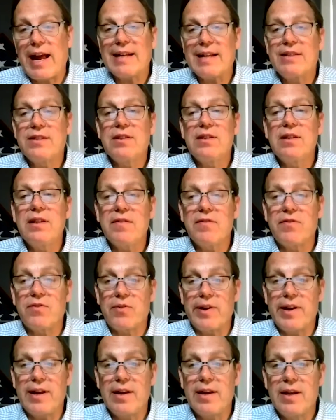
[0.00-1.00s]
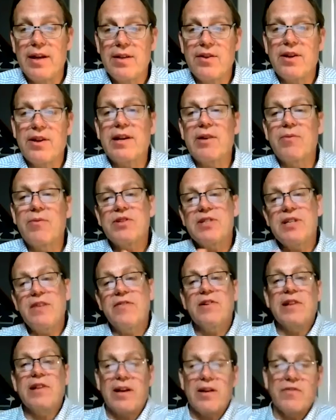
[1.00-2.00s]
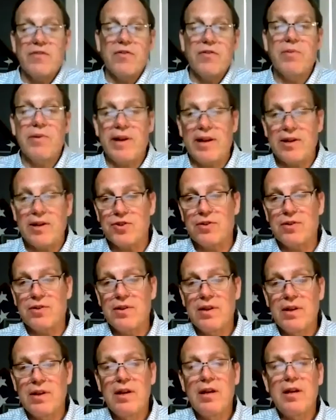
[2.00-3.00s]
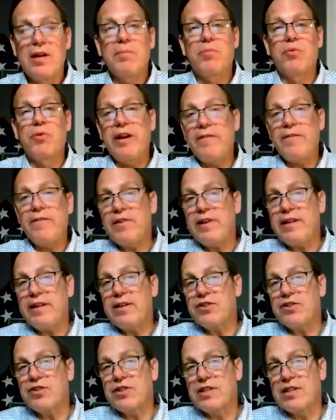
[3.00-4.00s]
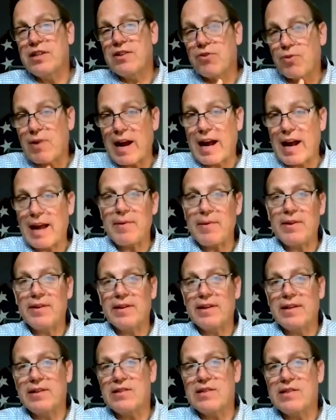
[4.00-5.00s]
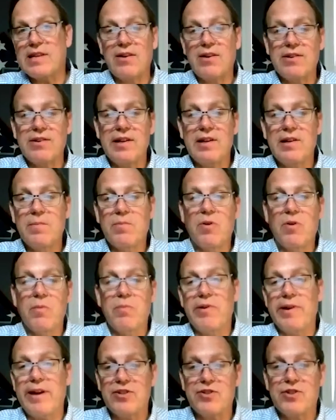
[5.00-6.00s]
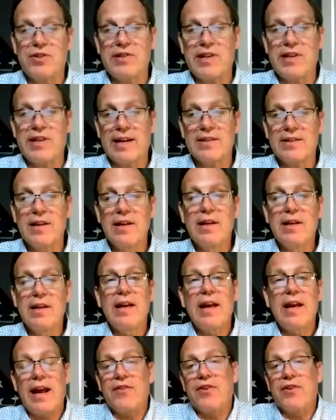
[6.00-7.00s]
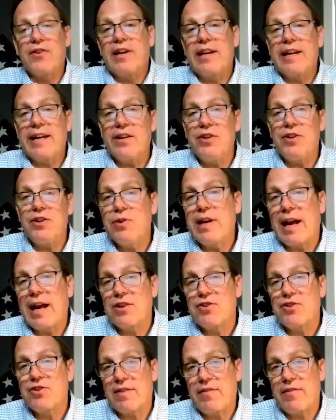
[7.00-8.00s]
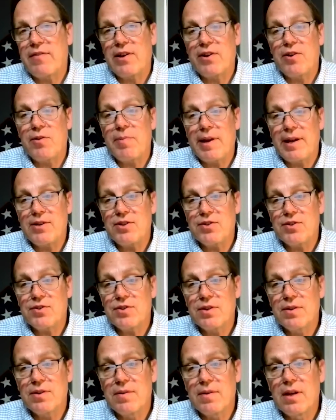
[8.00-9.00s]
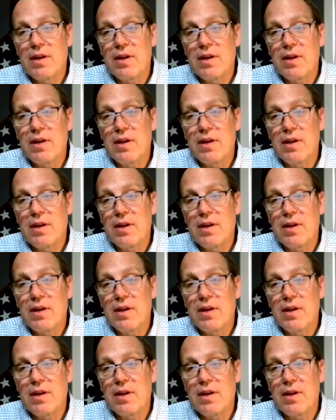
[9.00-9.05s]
at delivery, they're going to receive a letter from Prudential briefly describing the Consolidated Appropriations Act, and they're going to get new contract value pages.